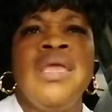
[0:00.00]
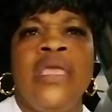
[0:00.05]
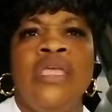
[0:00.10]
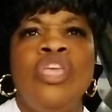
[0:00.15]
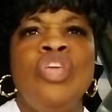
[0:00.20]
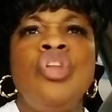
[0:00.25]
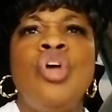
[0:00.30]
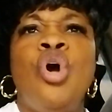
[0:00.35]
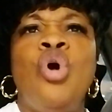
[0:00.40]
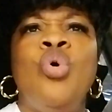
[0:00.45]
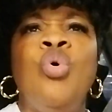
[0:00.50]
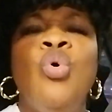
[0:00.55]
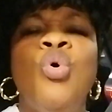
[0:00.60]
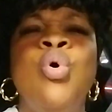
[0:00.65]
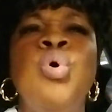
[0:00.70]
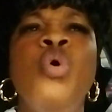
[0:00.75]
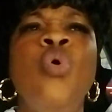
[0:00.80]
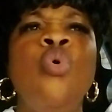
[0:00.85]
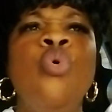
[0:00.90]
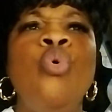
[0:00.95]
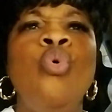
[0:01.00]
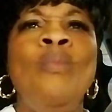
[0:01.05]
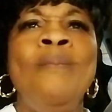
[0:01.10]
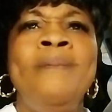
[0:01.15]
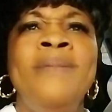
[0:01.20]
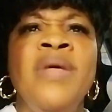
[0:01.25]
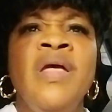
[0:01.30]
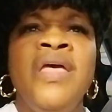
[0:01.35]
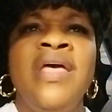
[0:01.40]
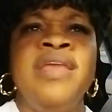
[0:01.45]

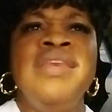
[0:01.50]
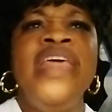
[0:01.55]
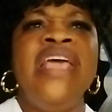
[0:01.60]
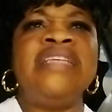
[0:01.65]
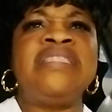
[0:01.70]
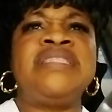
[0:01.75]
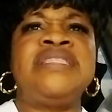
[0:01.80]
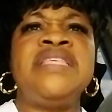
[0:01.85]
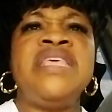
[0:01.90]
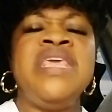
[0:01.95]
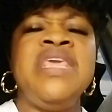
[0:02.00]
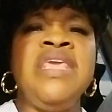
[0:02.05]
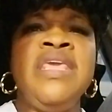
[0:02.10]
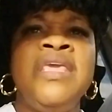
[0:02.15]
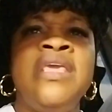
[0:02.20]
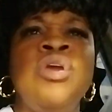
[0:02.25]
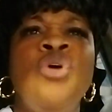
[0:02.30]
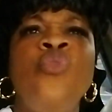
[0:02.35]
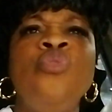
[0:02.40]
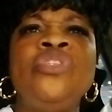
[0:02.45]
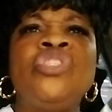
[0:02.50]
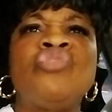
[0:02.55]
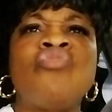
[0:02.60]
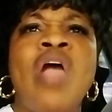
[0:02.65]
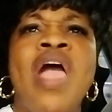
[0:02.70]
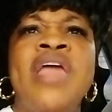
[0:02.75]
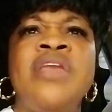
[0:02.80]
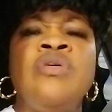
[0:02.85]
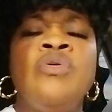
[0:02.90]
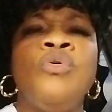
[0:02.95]
whom they see who is
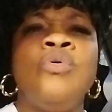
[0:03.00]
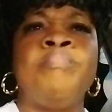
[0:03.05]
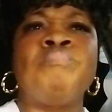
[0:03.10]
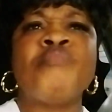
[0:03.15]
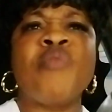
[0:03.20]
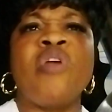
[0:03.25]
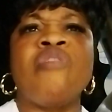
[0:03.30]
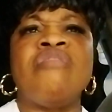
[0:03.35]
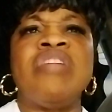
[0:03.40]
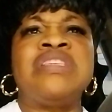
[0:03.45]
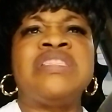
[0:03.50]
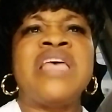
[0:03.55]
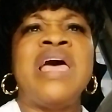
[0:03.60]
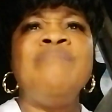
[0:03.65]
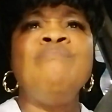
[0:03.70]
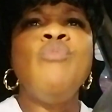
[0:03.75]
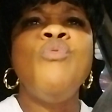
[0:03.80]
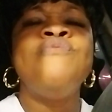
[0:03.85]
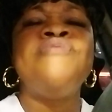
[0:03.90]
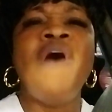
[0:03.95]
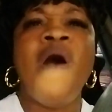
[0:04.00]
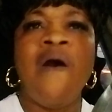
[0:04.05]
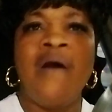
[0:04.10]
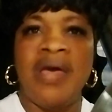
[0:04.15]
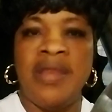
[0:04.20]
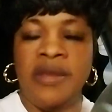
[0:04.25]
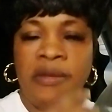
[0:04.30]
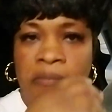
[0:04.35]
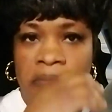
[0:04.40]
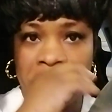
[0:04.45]
trying to progress and move
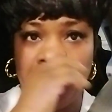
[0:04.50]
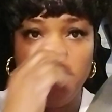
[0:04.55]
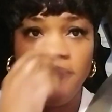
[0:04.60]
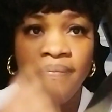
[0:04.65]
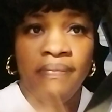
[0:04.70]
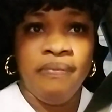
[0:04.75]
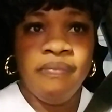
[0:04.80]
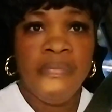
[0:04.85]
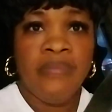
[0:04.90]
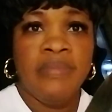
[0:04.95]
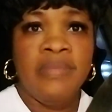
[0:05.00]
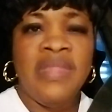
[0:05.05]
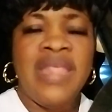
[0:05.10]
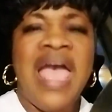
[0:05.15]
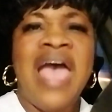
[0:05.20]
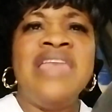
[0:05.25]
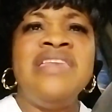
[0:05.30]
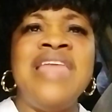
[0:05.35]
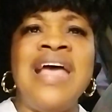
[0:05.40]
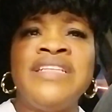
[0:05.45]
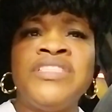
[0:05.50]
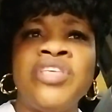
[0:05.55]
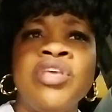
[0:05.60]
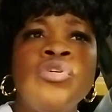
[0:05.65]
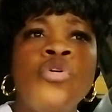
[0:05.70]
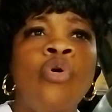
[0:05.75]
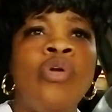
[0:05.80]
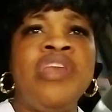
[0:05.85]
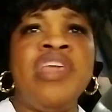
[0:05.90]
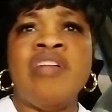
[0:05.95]
on. And that's a
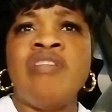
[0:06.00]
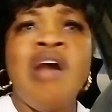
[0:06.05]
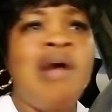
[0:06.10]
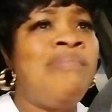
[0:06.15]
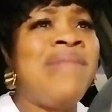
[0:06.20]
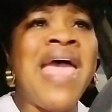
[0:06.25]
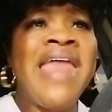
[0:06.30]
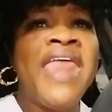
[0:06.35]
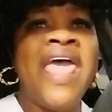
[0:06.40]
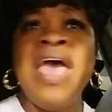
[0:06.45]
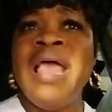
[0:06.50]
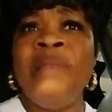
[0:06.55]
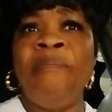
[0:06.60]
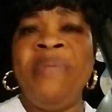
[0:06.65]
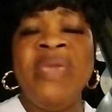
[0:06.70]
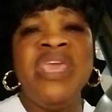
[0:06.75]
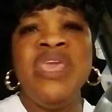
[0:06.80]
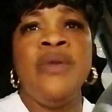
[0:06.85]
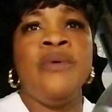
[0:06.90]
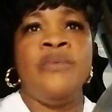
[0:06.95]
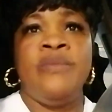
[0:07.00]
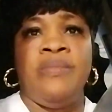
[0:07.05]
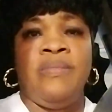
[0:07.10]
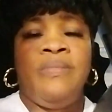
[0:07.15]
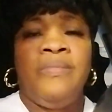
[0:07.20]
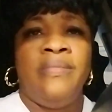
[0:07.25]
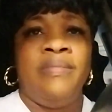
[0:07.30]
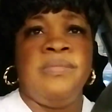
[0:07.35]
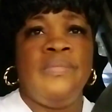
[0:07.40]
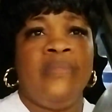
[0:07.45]
goal. They come like they're helping you,
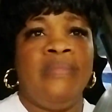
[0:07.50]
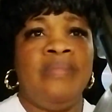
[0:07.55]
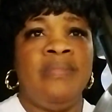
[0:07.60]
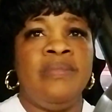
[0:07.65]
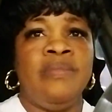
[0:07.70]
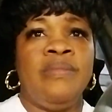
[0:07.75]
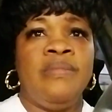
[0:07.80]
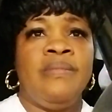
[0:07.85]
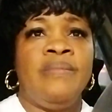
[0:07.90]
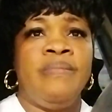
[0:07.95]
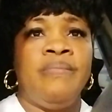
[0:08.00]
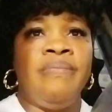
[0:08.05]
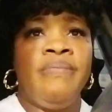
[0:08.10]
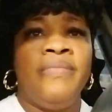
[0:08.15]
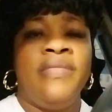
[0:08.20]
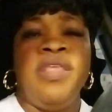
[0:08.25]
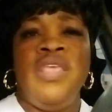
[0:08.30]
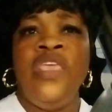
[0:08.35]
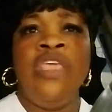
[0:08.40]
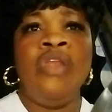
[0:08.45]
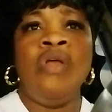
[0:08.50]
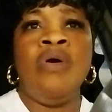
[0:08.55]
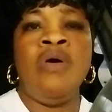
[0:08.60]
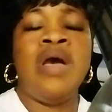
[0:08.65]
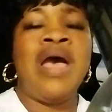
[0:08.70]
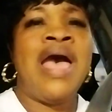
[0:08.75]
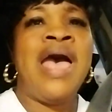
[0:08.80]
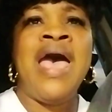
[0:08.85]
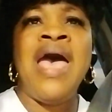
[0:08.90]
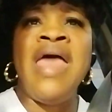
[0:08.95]

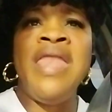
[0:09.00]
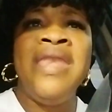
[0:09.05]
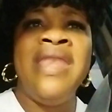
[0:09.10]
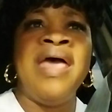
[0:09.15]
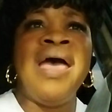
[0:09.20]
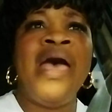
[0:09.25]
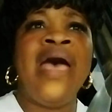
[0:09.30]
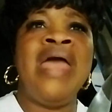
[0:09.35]
and